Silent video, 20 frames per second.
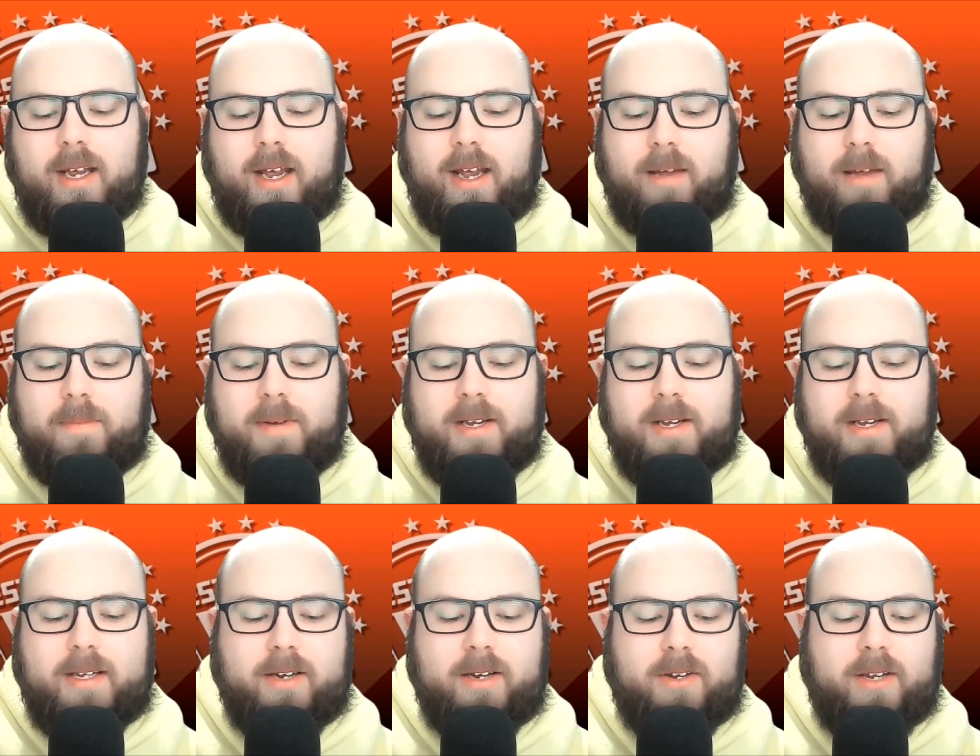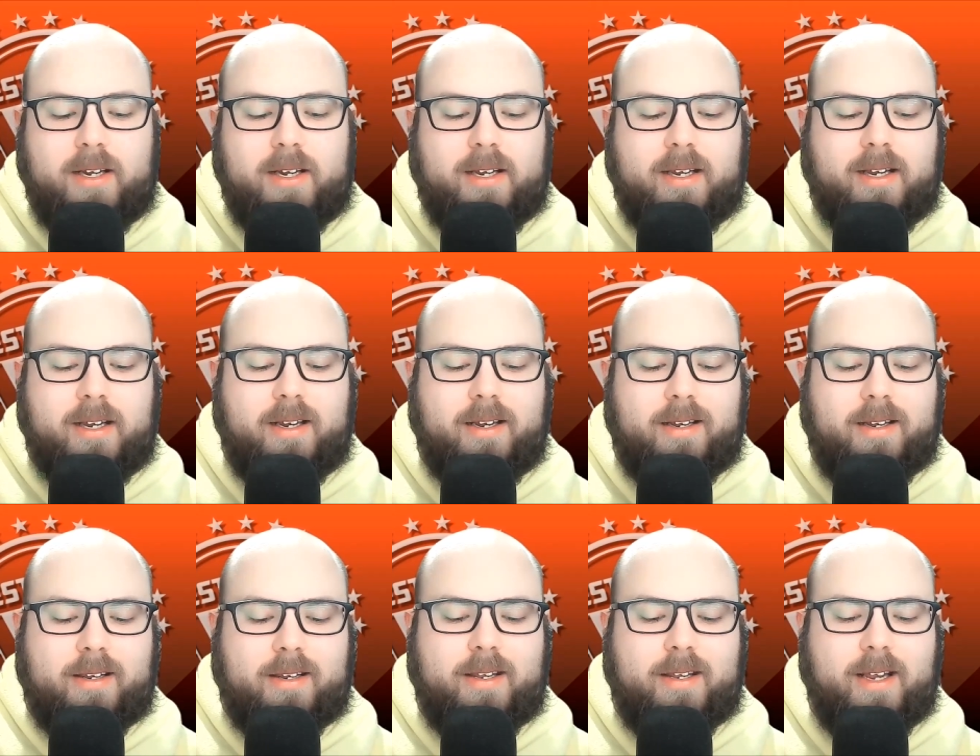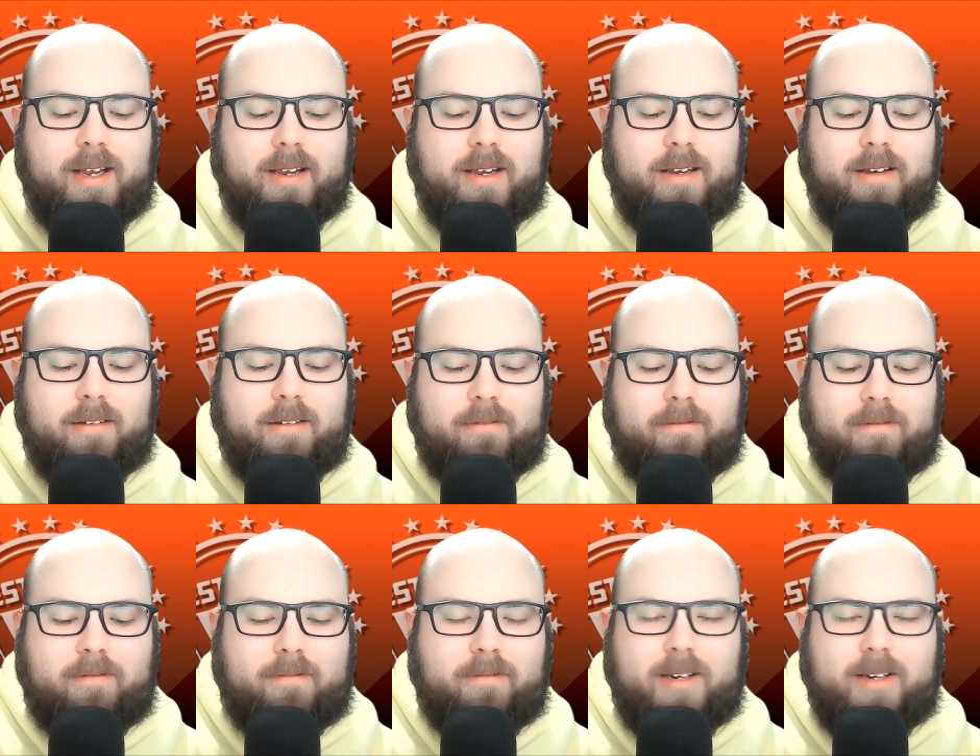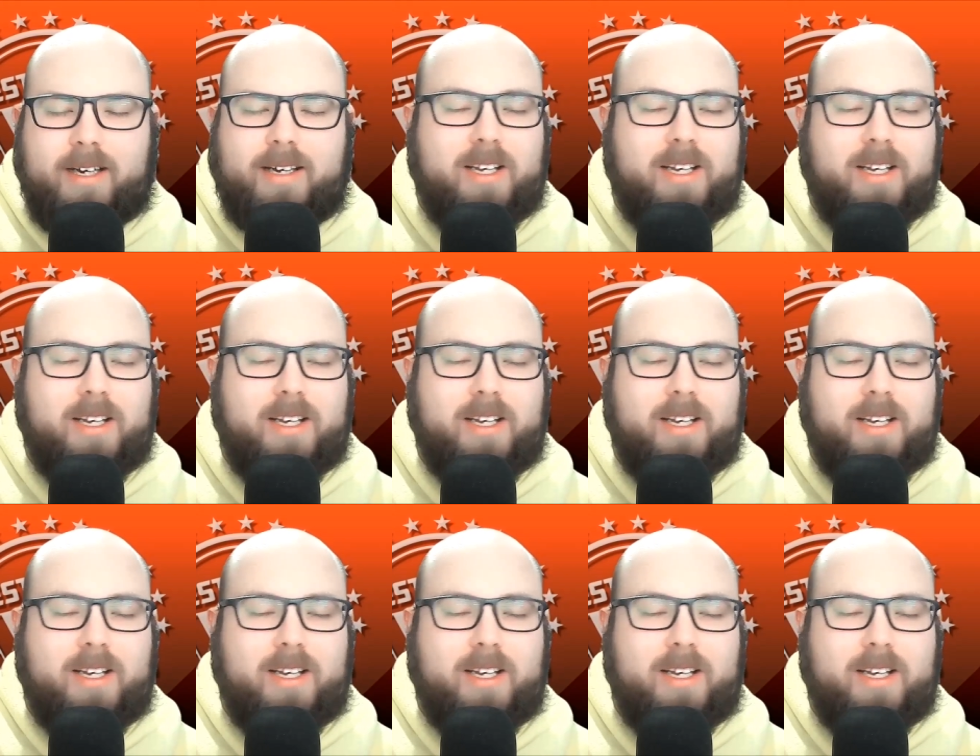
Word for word: uh, but it sounded like that that he